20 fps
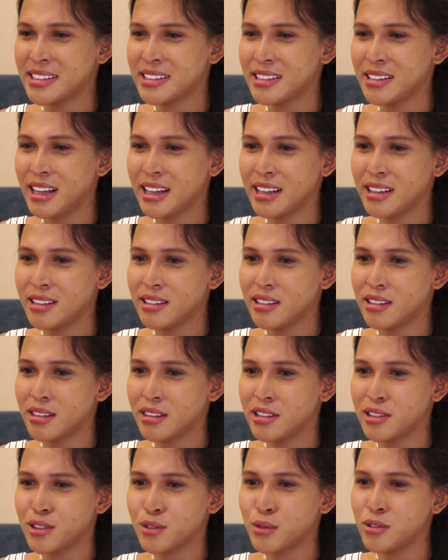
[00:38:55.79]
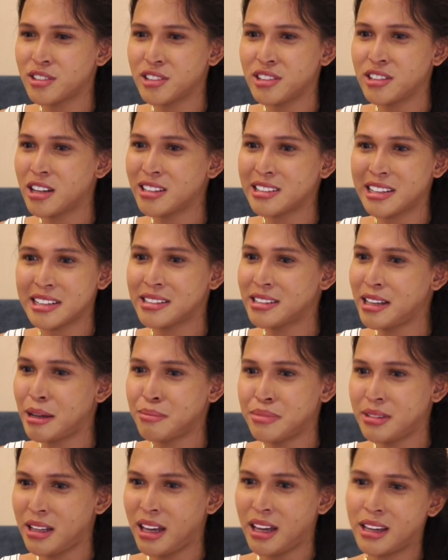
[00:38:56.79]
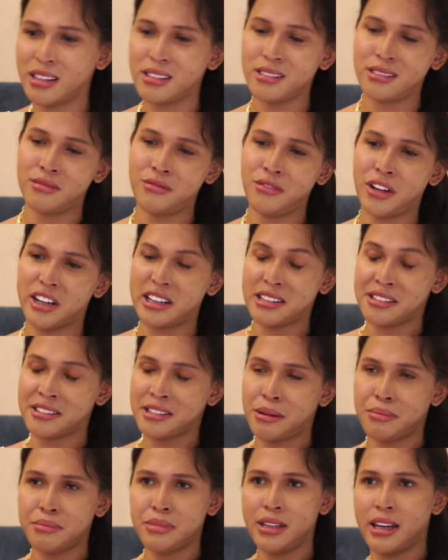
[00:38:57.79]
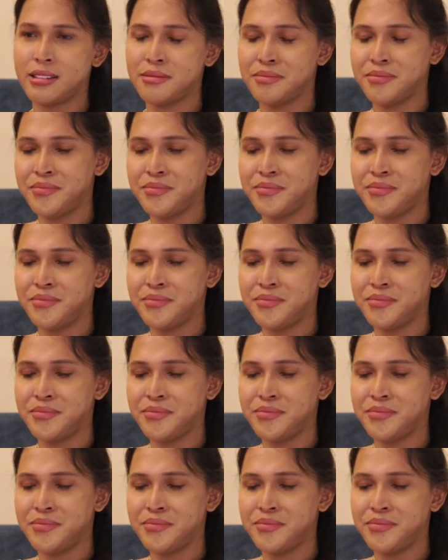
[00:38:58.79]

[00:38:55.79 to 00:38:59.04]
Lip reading: like the schools are not very accepting.